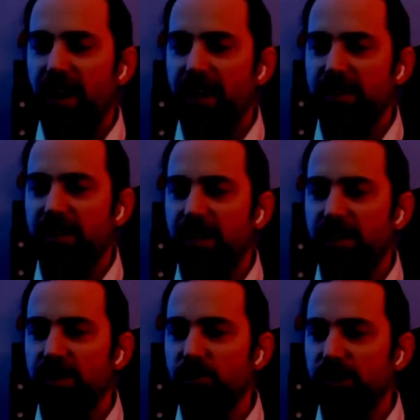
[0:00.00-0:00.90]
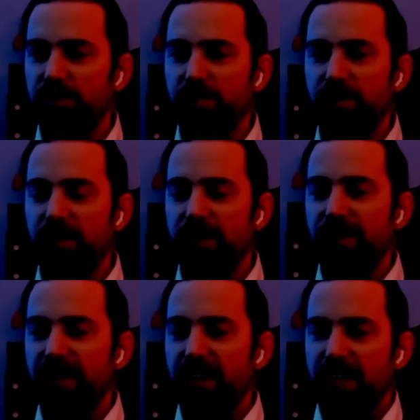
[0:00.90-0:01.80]
and New World Computing,
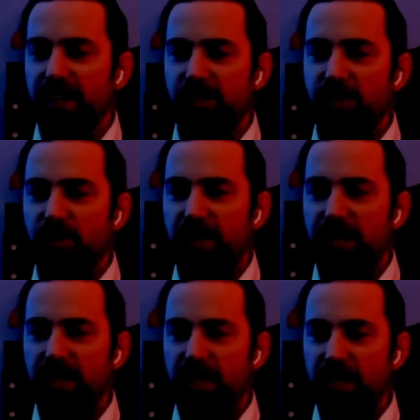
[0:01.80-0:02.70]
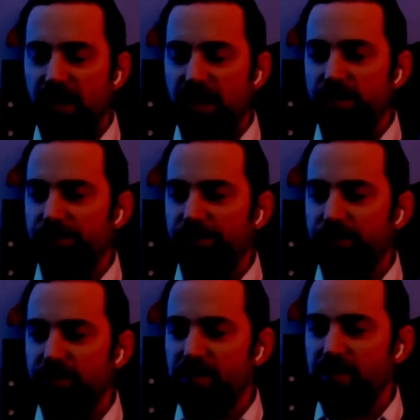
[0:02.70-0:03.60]
and so he
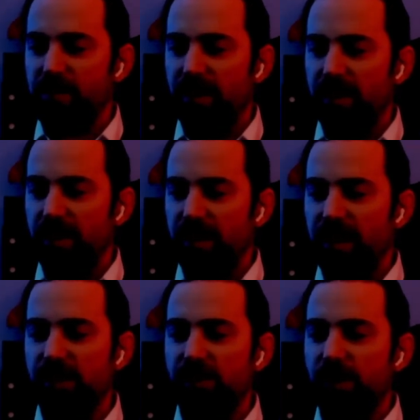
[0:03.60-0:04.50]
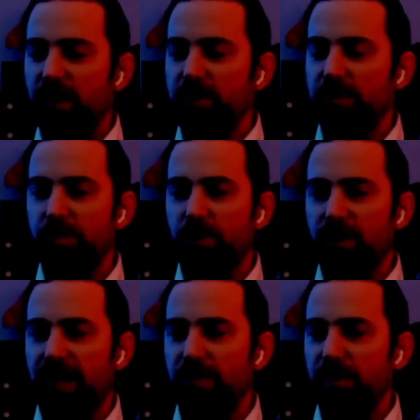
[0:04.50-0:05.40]
yeah, so that was a
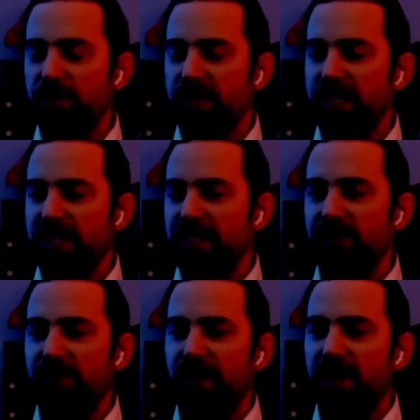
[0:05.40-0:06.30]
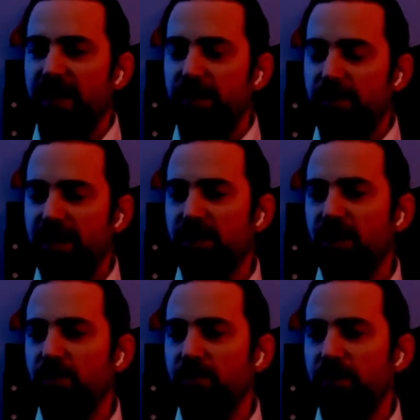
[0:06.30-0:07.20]
board game. He was a D&D fan. Then he made his
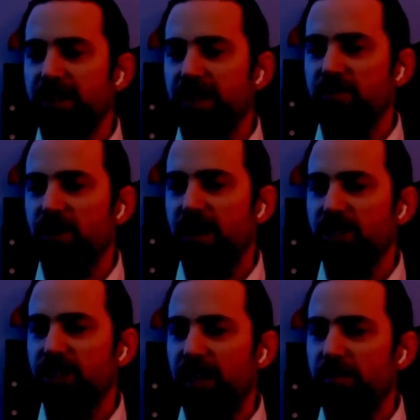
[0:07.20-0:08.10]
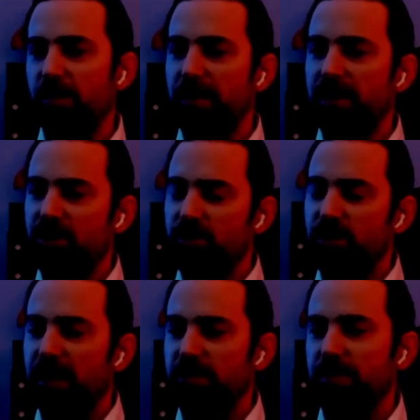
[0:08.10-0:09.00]
own real-time strategy game. He made 2
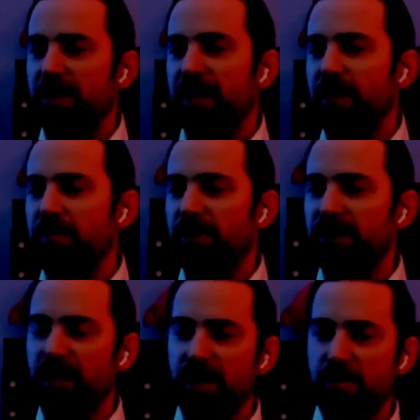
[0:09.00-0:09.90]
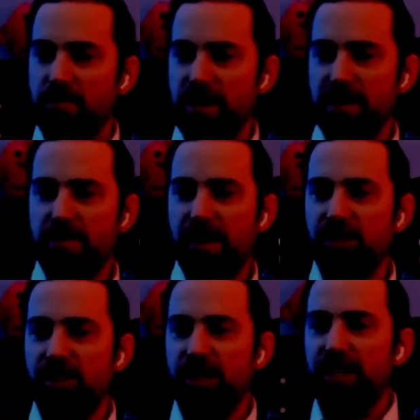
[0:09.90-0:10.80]
games. He made a game called Might and
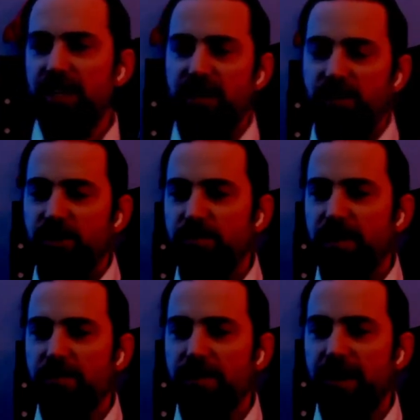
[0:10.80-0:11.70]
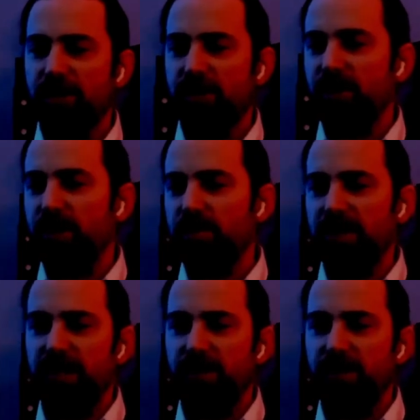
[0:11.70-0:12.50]
Magic and then Heroes of Might and Magic. So I was on the